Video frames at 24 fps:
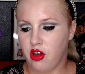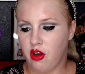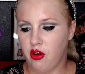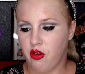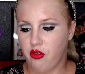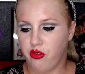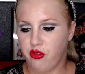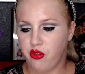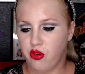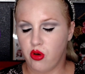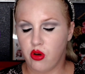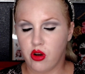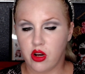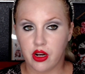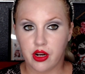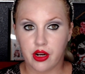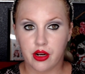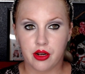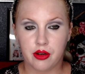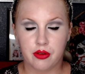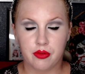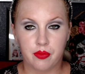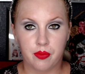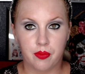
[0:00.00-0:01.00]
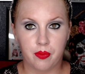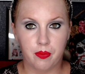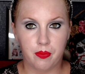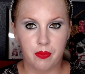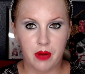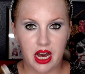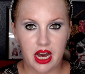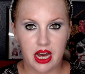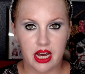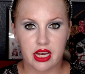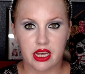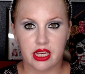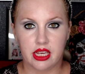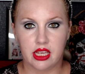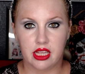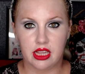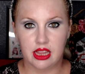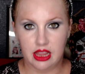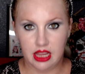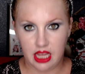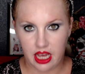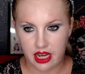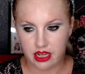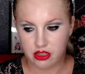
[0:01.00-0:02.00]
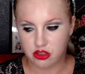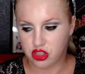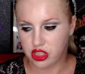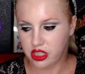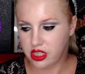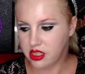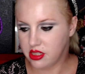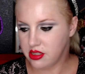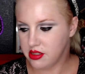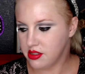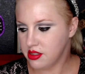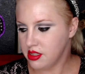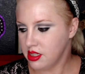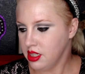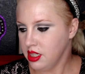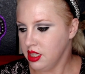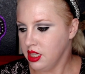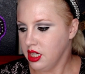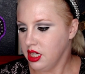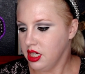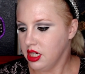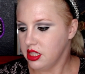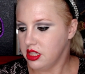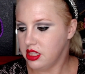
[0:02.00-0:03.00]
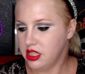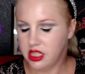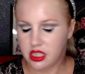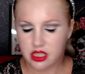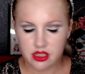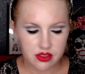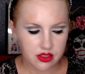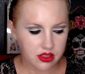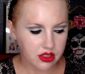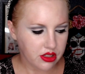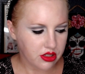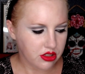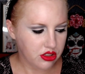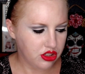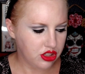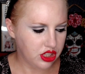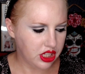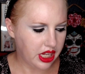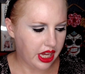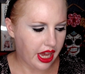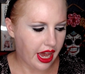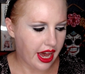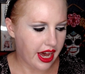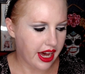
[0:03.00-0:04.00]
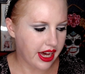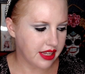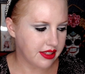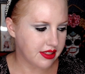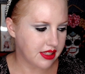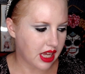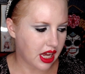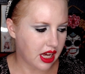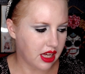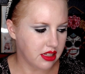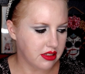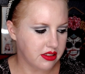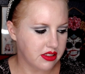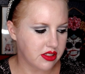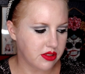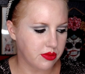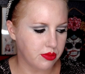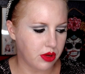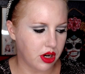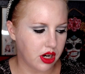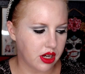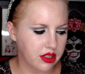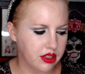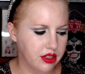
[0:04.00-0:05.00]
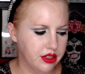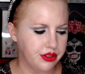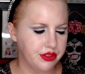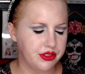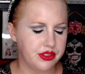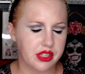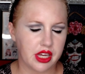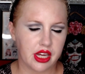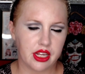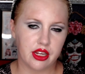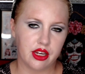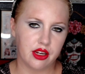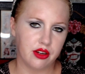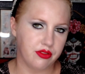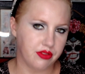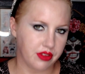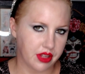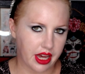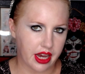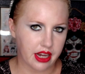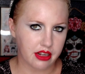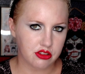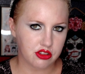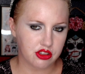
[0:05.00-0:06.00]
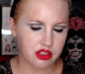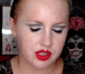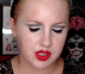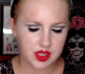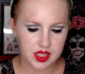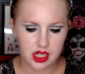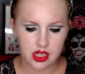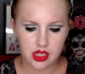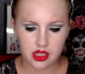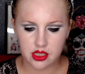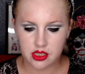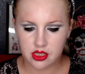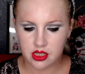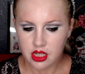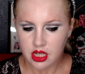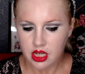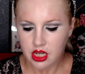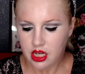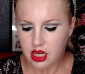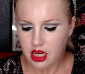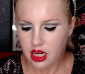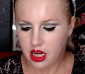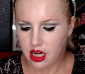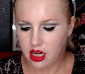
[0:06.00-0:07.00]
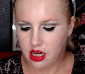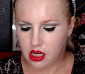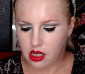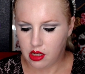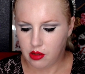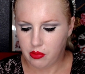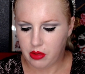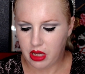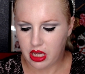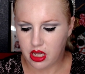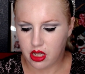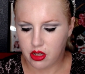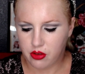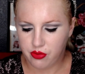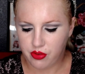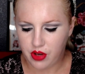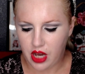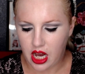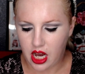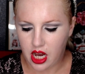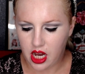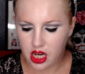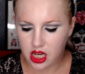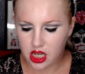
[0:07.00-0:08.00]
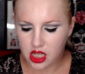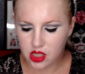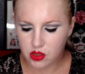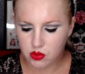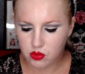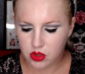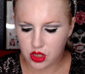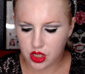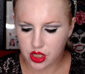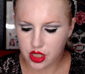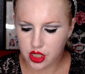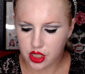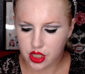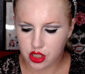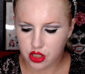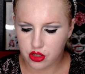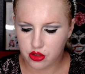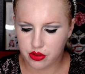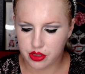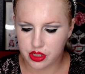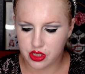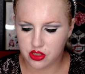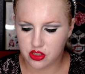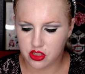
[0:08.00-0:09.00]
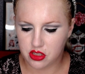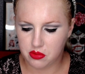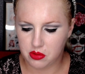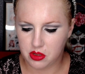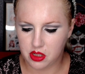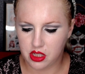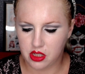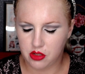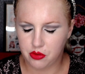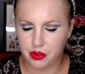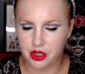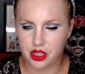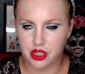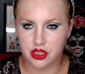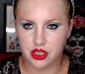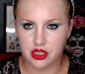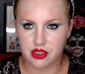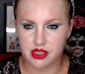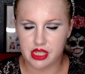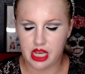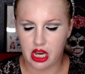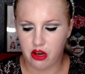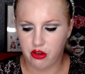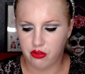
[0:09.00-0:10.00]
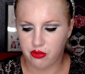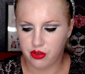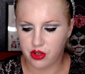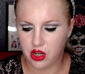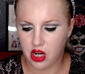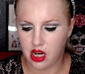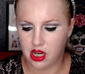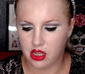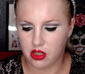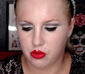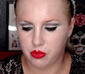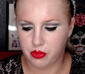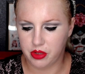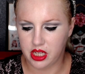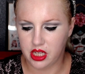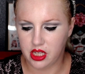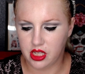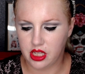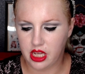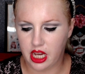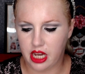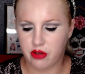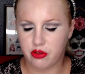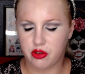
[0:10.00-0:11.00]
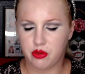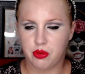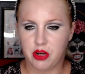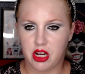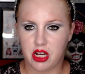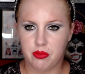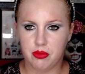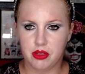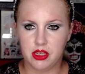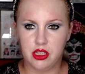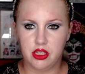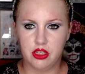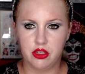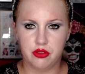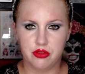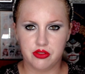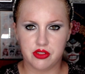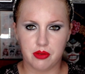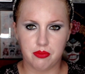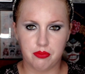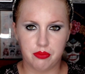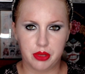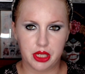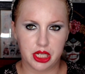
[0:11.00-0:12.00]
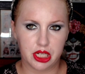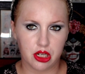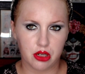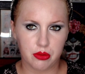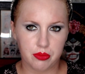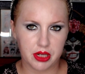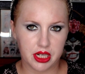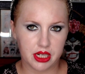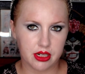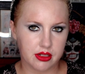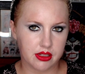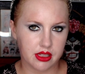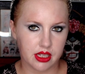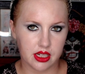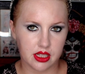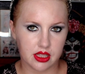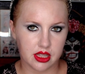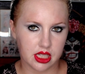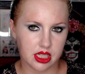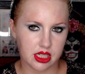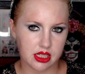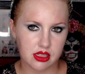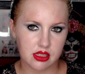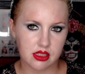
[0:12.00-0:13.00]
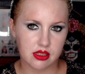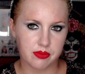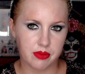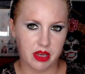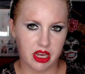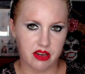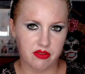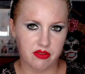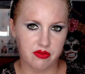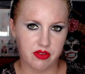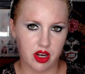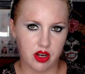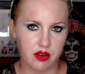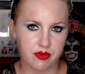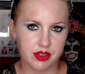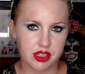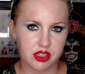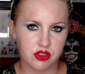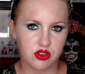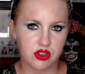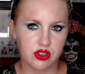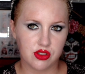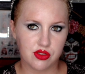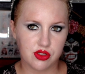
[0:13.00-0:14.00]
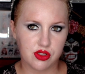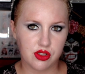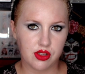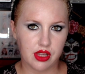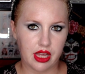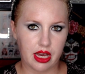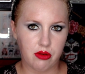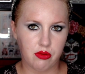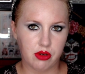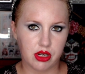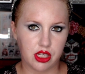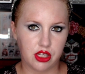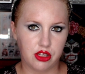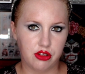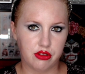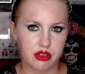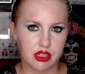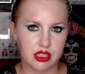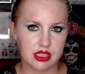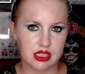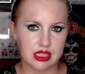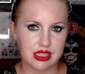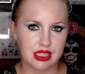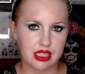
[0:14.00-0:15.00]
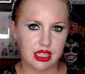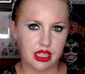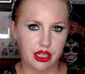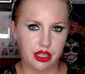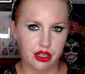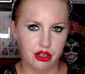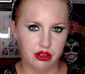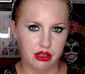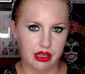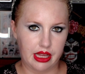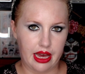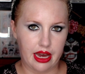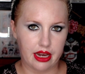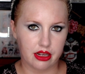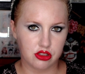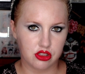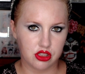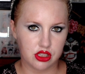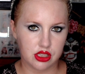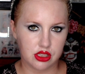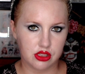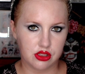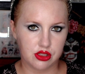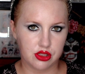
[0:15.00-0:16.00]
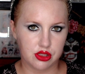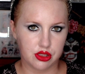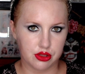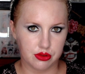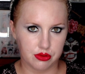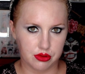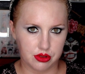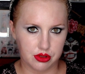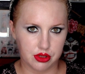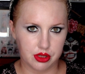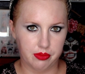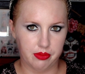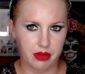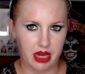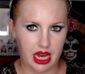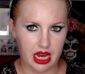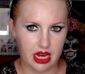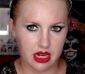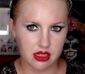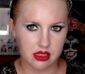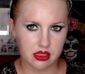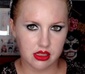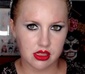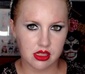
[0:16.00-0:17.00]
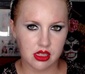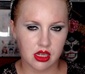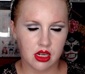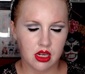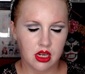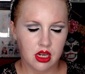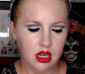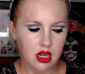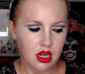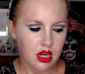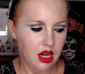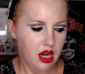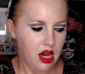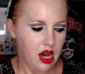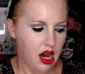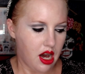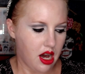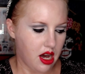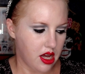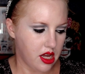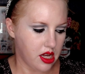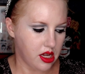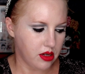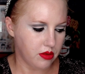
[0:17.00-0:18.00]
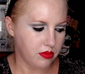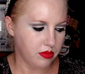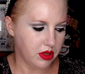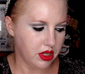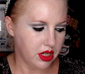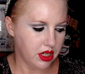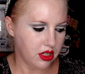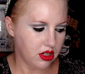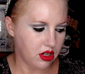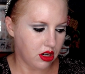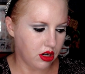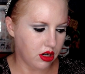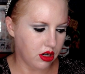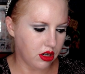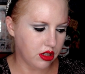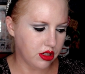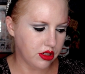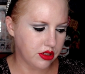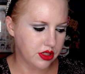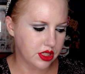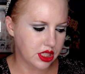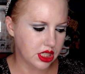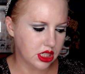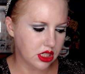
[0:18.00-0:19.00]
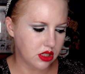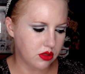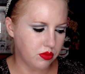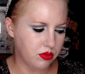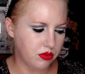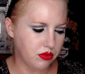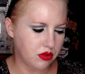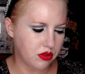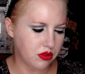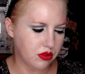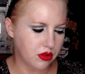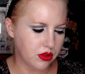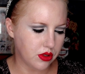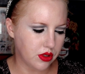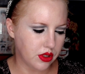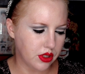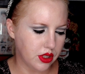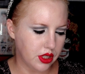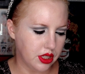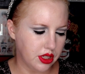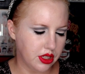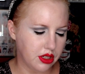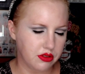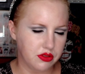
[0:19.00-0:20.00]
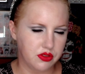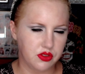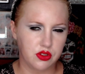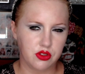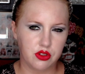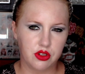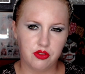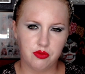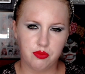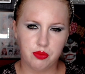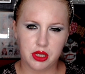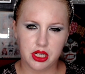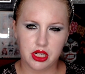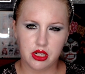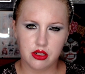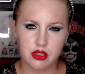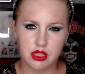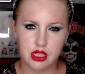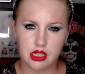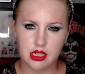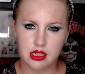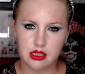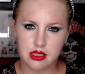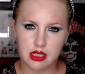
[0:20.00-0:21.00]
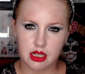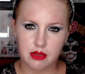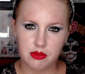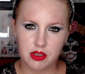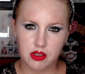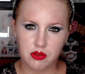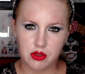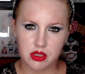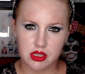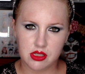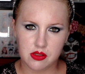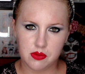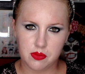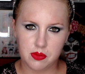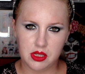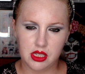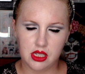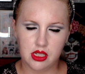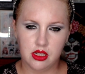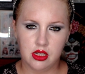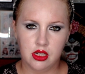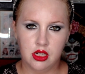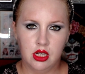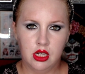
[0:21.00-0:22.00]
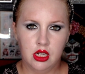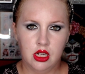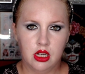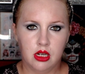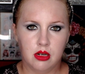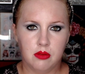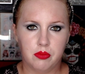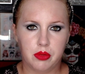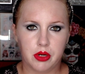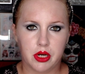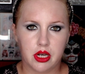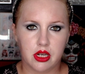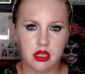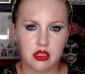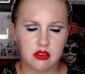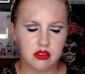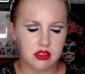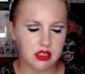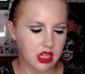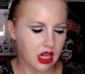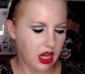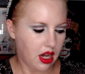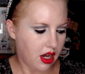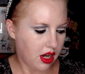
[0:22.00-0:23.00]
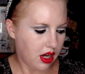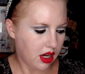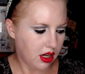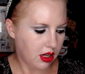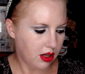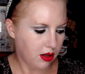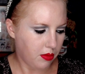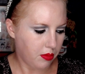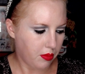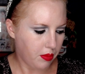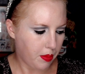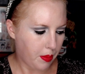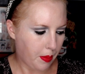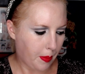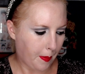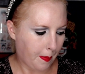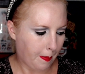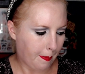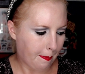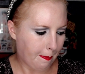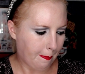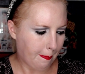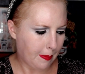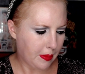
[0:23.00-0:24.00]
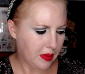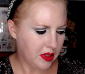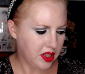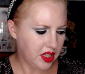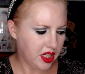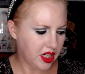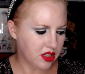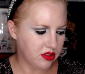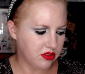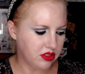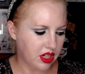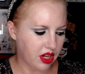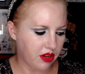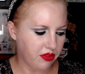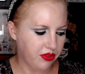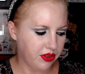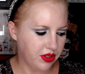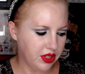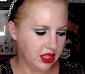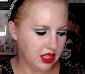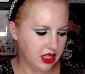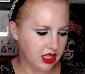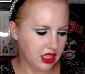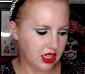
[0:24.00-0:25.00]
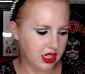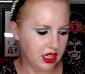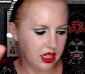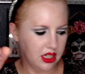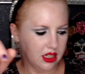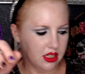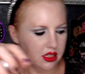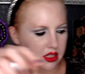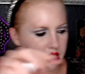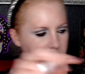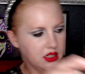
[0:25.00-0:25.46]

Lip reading: for my lashes. This look, she has a smaller set of lashes on. If I were going to be wearing this out for Halloween, I would probably use a bigger pair like this, matte velvet, just so that way you can see your lashes through the mask. Hers look more, they're sort of bigger than a demi-wispy, but they're definitely,